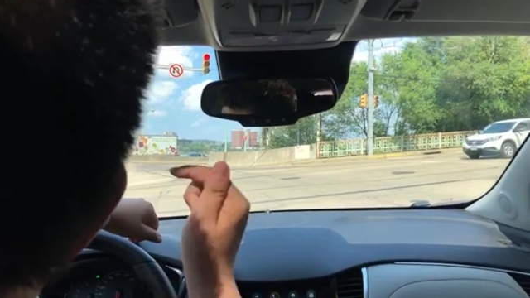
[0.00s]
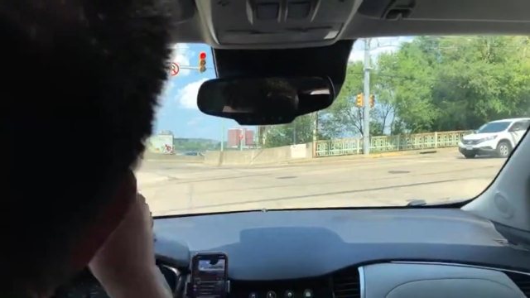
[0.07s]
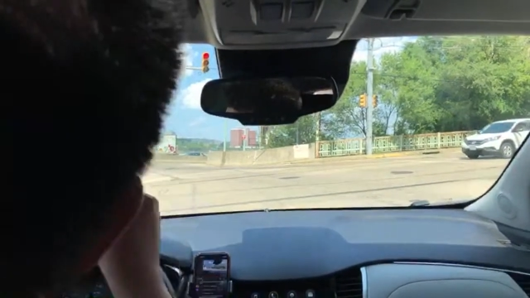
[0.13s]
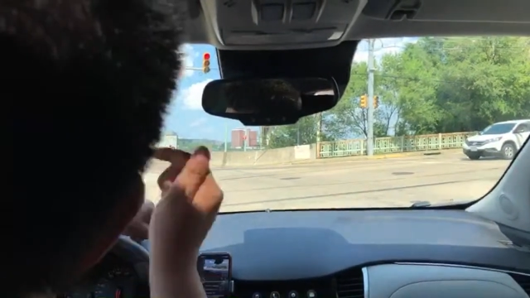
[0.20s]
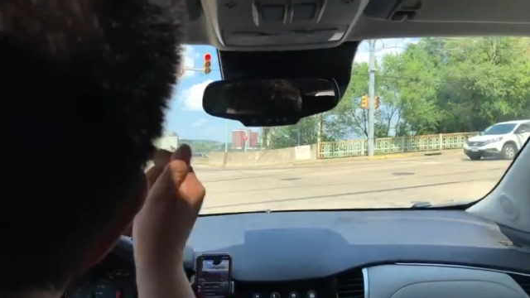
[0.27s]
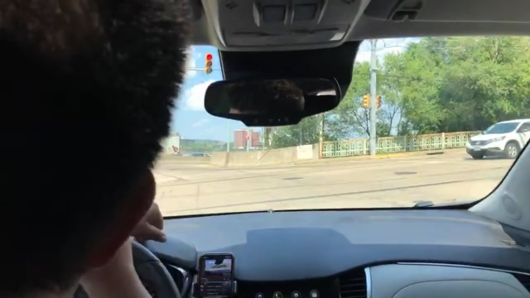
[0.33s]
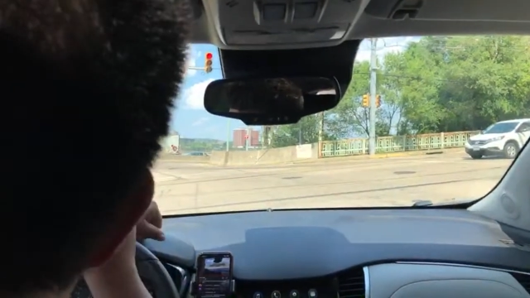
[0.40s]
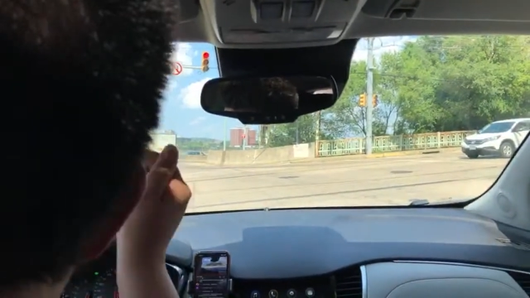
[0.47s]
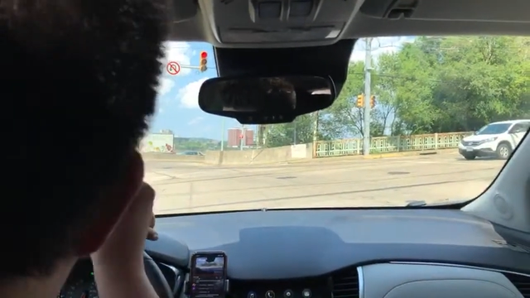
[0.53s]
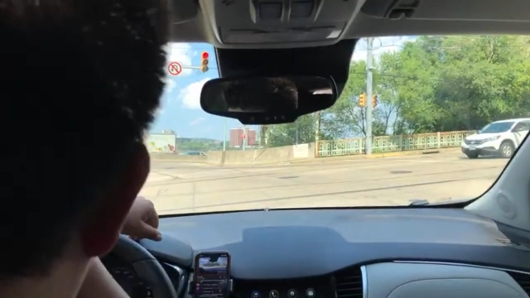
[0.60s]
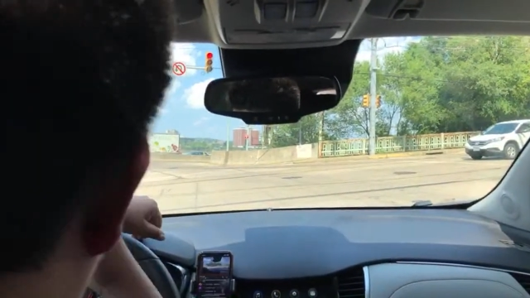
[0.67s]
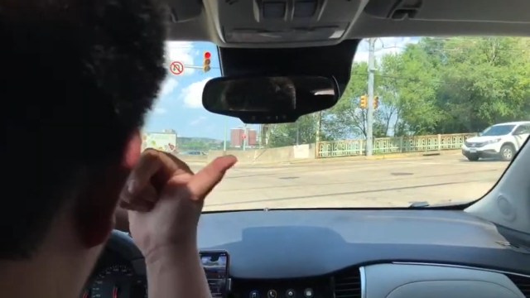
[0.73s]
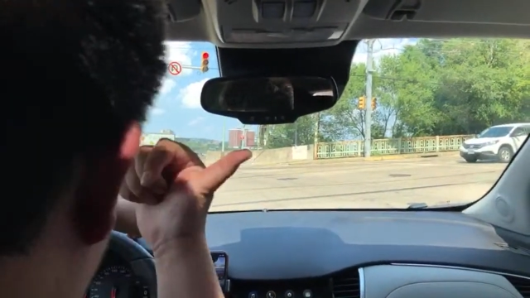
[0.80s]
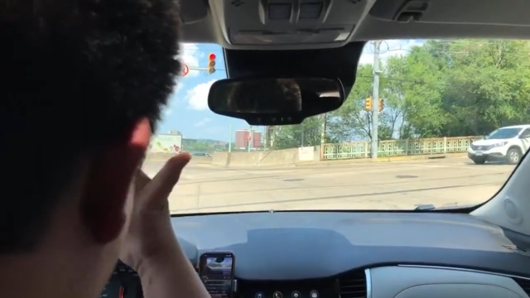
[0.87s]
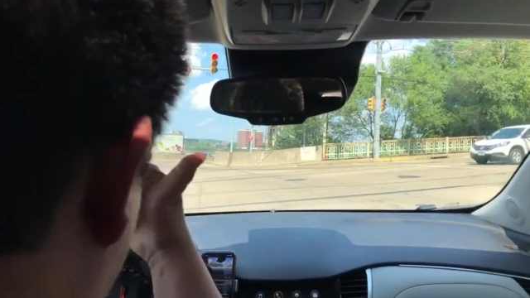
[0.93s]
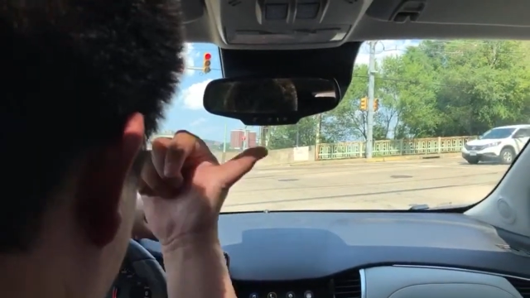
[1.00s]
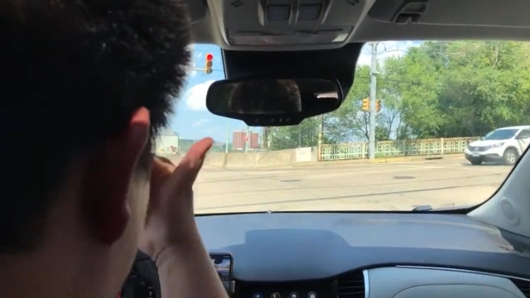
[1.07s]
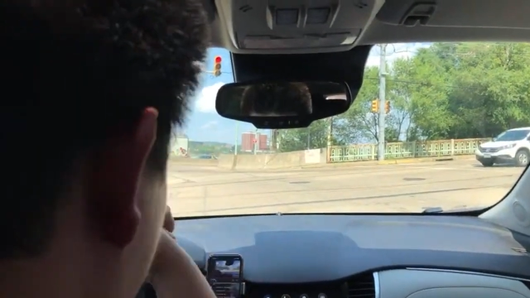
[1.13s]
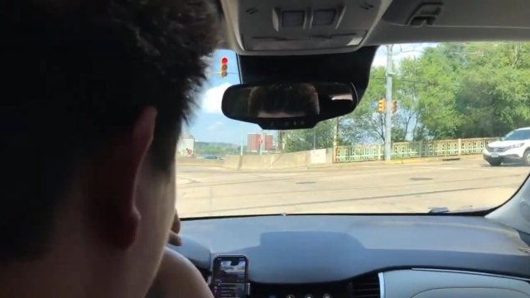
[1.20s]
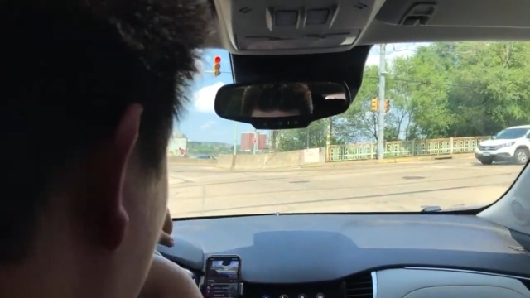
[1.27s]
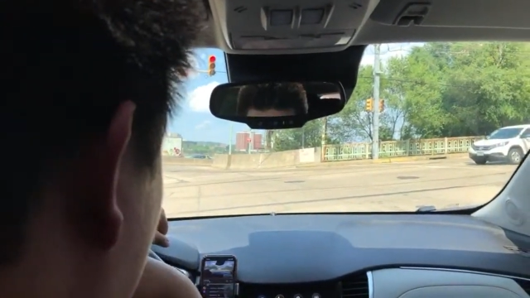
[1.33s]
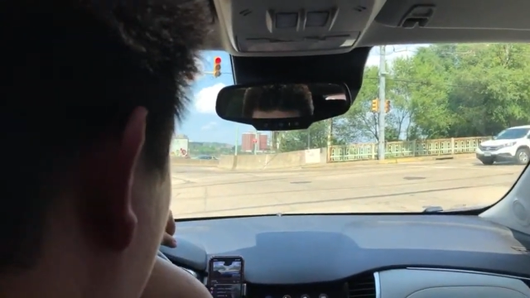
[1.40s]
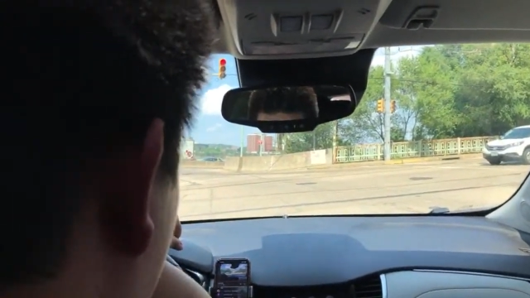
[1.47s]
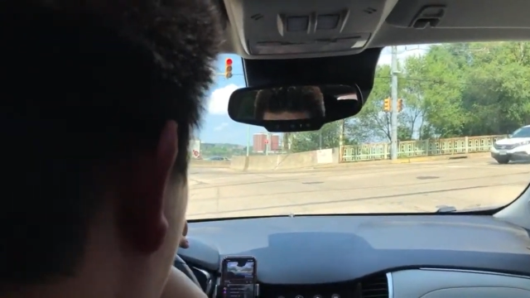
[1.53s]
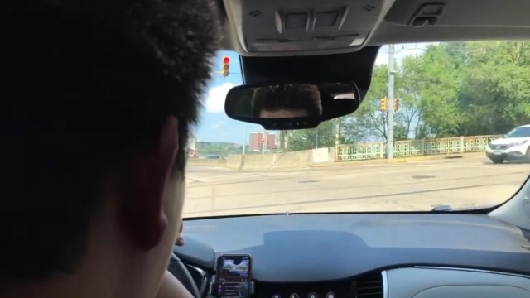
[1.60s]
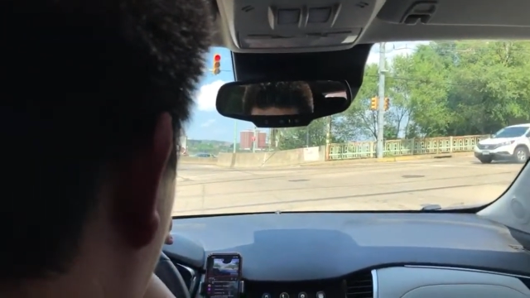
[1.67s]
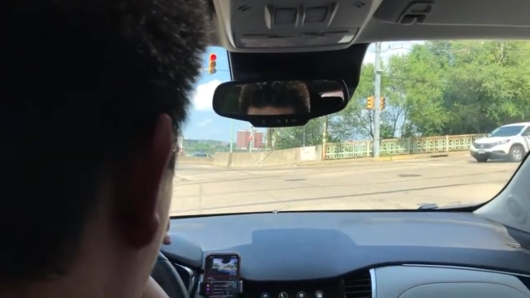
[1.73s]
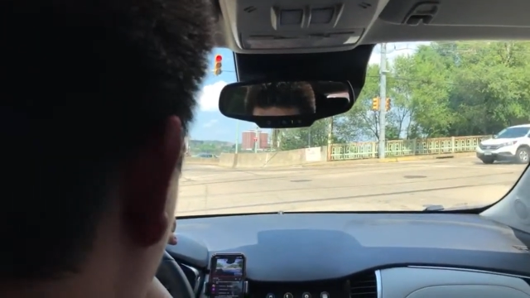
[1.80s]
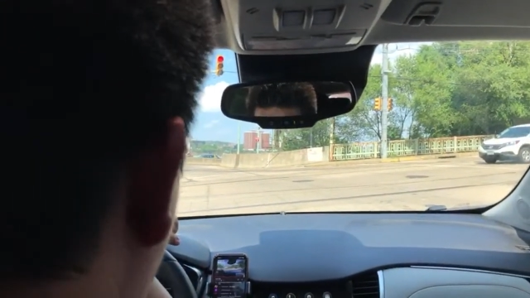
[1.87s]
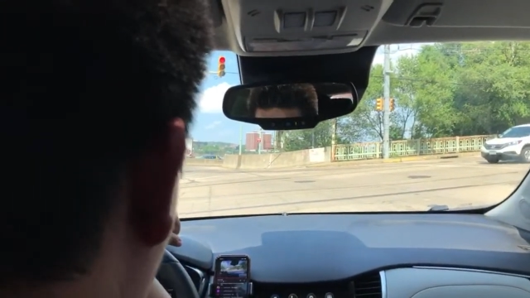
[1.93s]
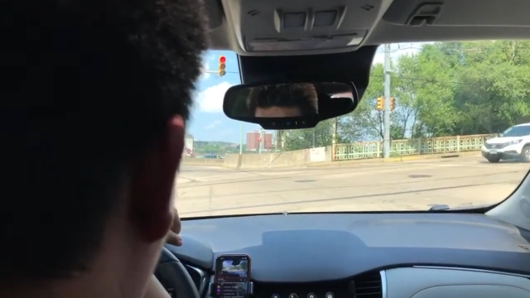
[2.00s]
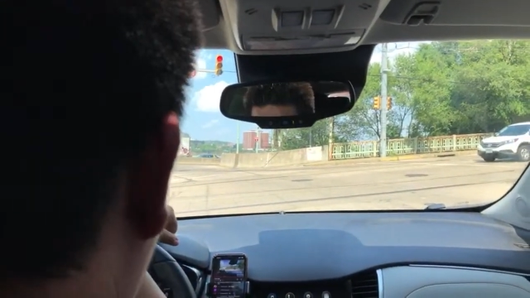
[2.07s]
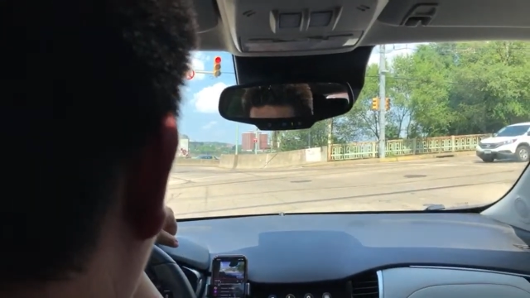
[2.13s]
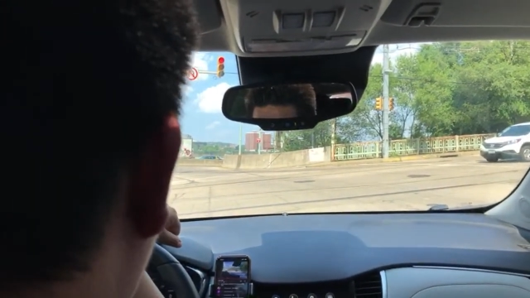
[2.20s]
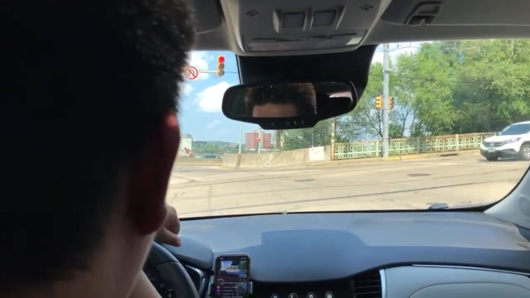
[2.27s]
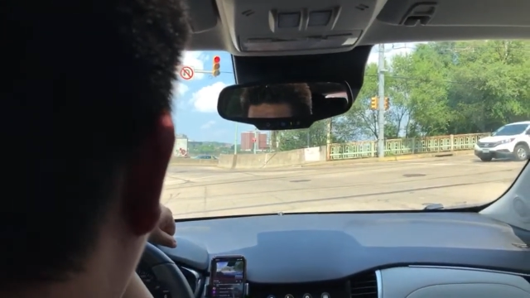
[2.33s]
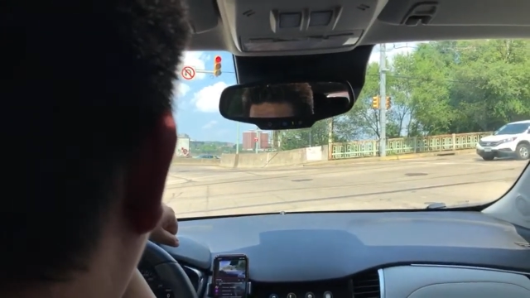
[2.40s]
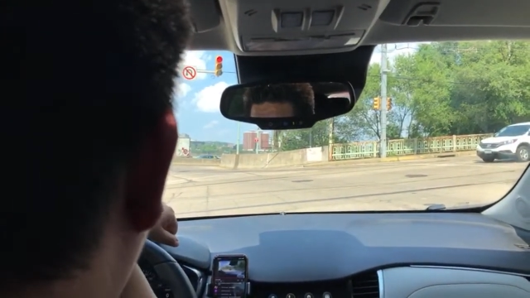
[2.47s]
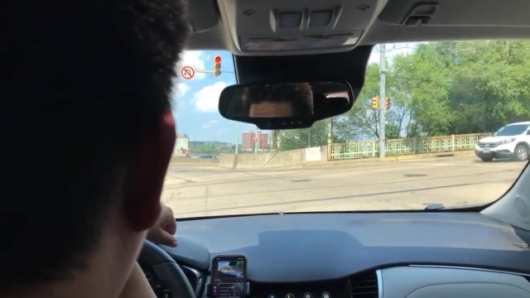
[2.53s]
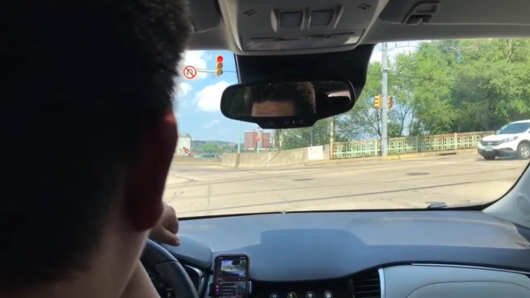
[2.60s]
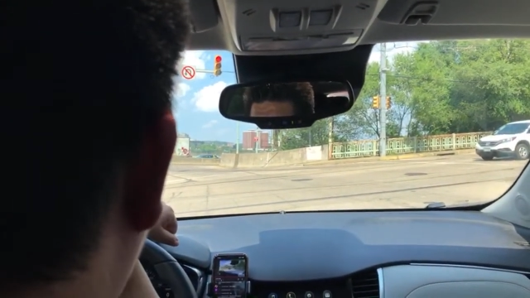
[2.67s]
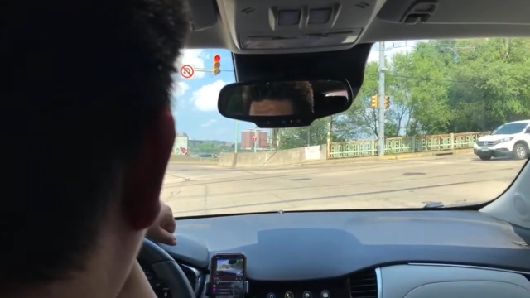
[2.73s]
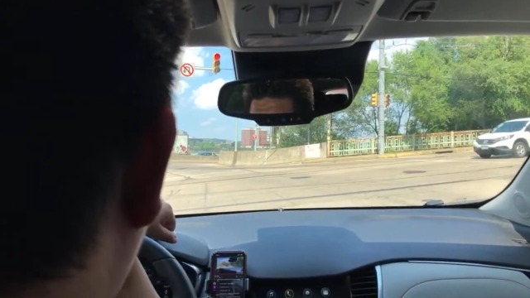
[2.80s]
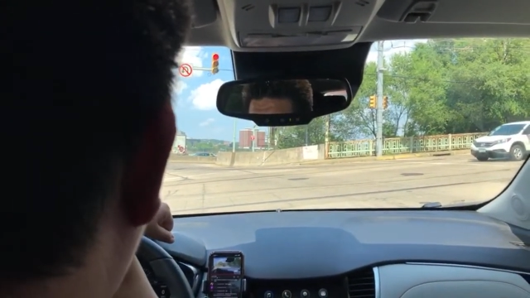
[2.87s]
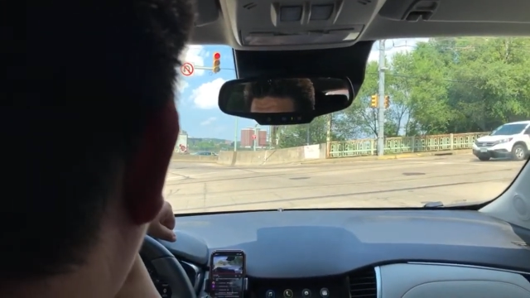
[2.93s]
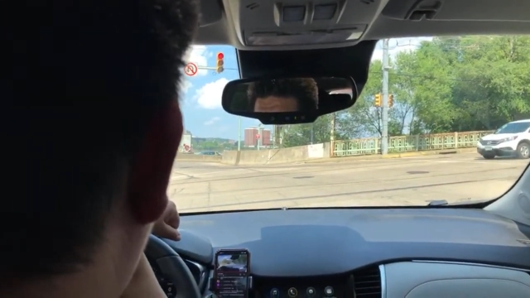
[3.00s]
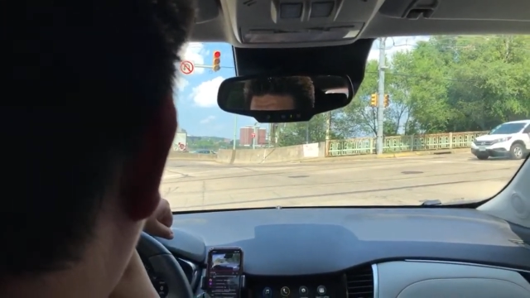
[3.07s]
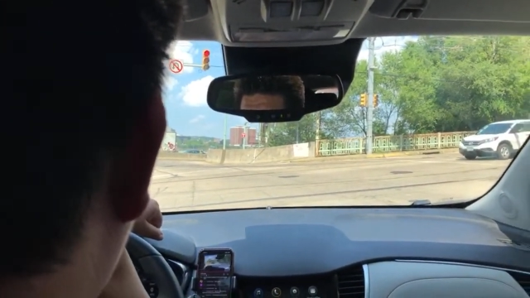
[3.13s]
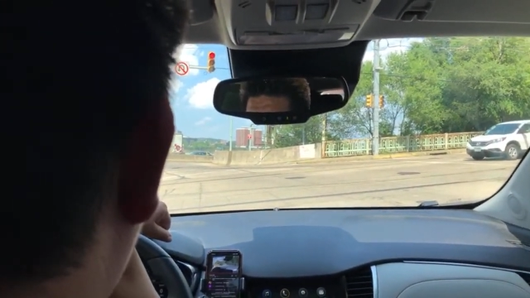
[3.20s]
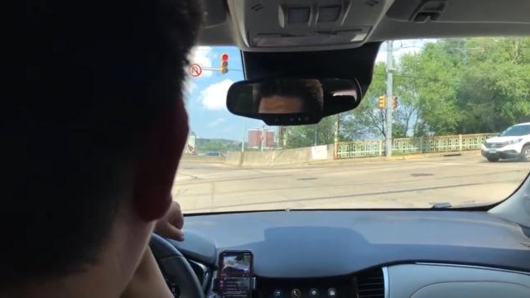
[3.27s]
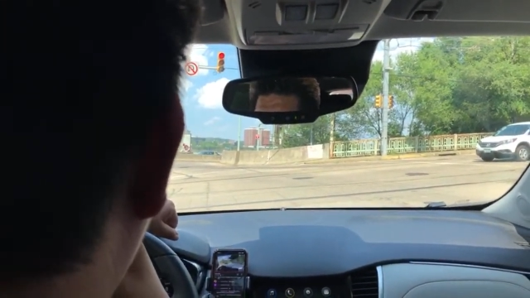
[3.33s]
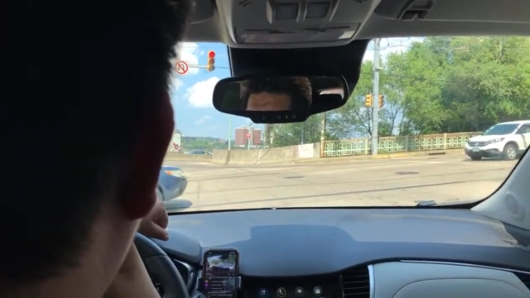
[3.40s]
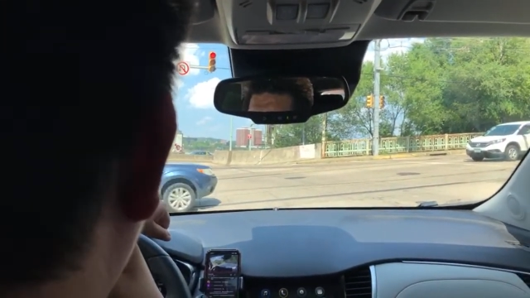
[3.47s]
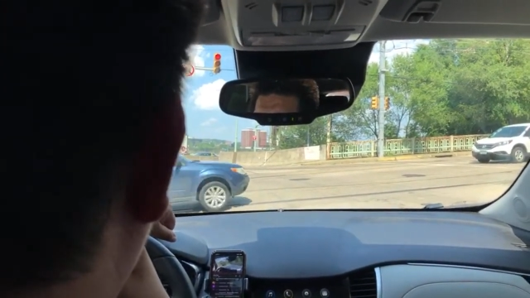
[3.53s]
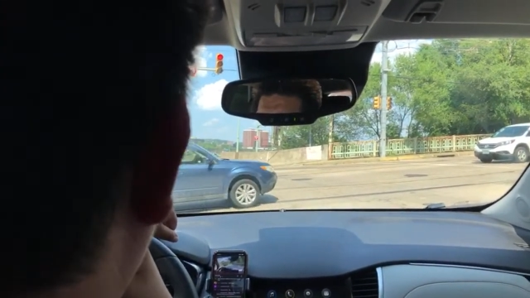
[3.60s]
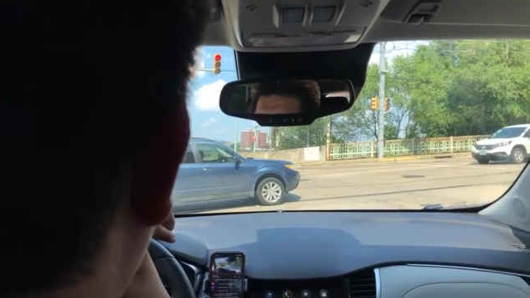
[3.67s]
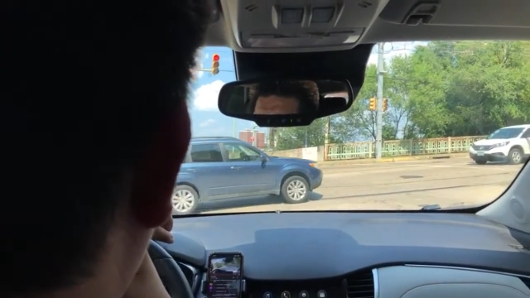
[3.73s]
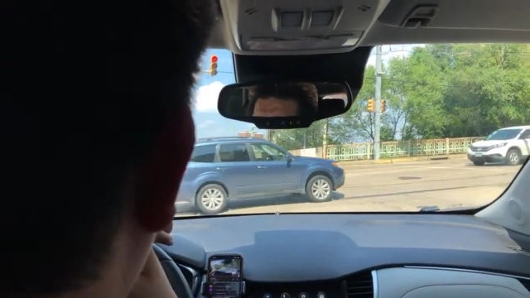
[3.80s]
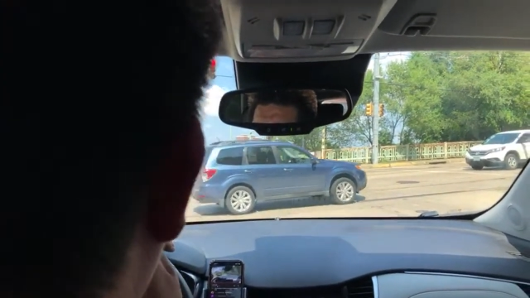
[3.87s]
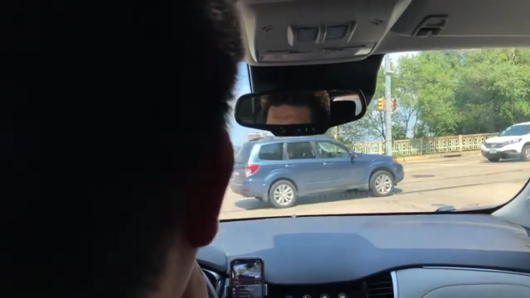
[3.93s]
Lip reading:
Nobody's mouth can be seen.